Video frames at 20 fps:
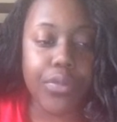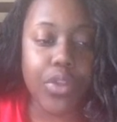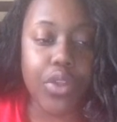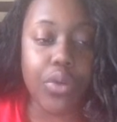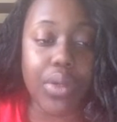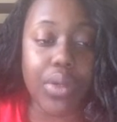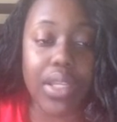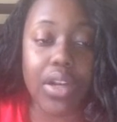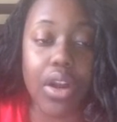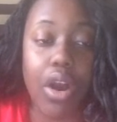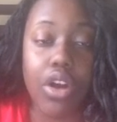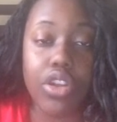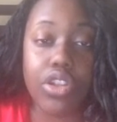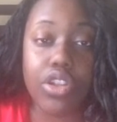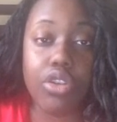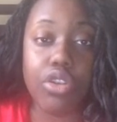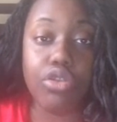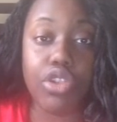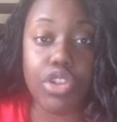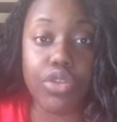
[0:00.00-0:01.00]
You could
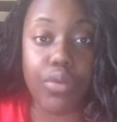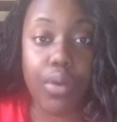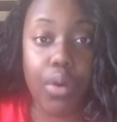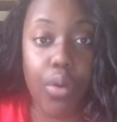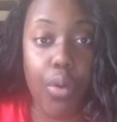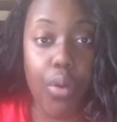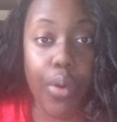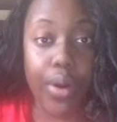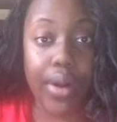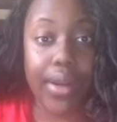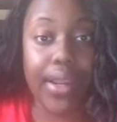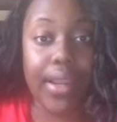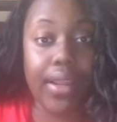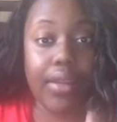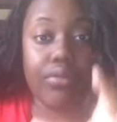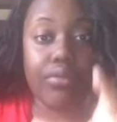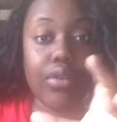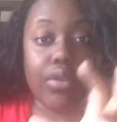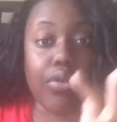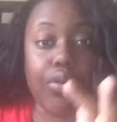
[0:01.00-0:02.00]
also just record
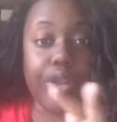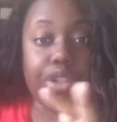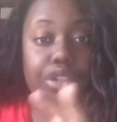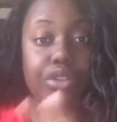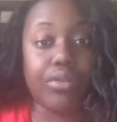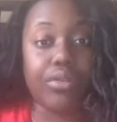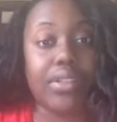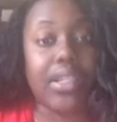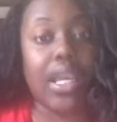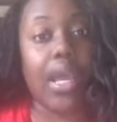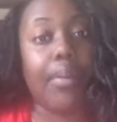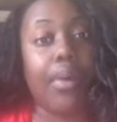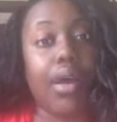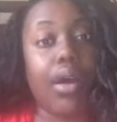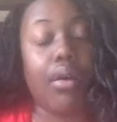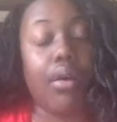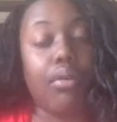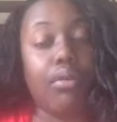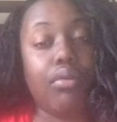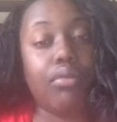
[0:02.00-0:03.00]
your
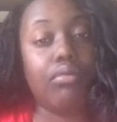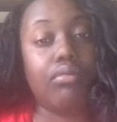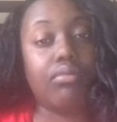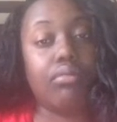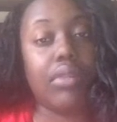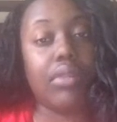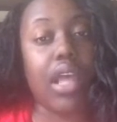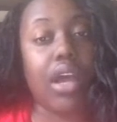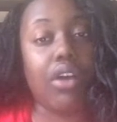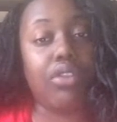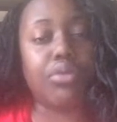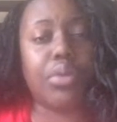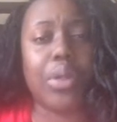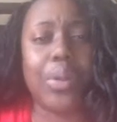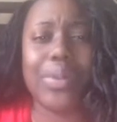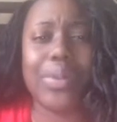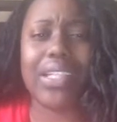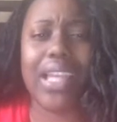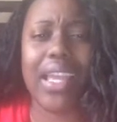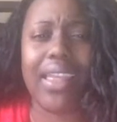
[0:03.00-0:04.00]
demo
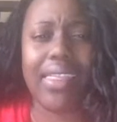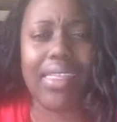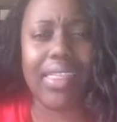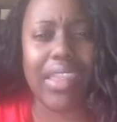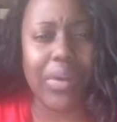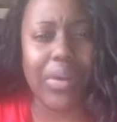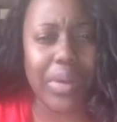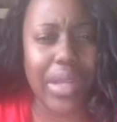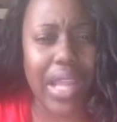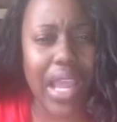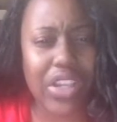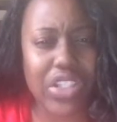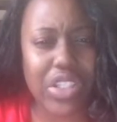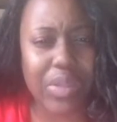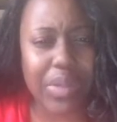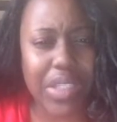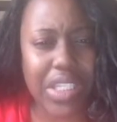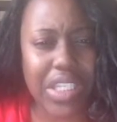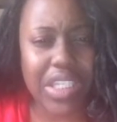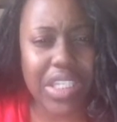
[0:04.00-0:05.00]
elsewhere, which I think would
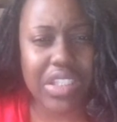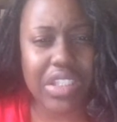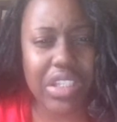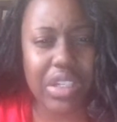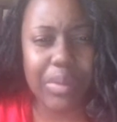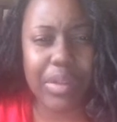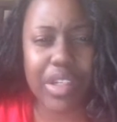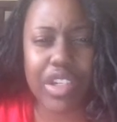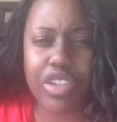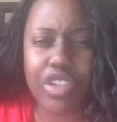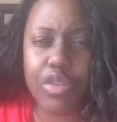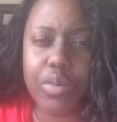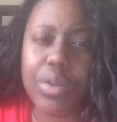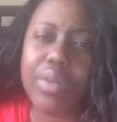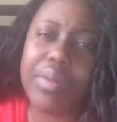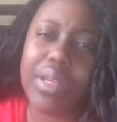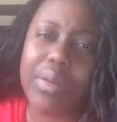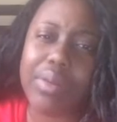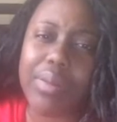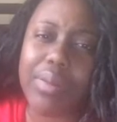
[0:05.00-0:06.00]
actually be easier because you
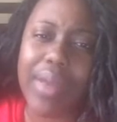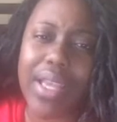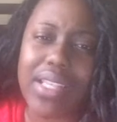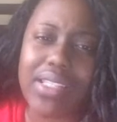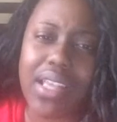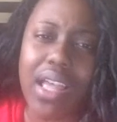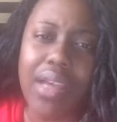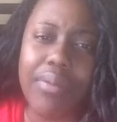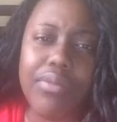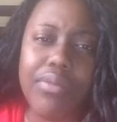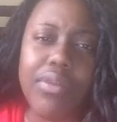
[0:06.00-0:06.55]
wouldn't be able to mess up.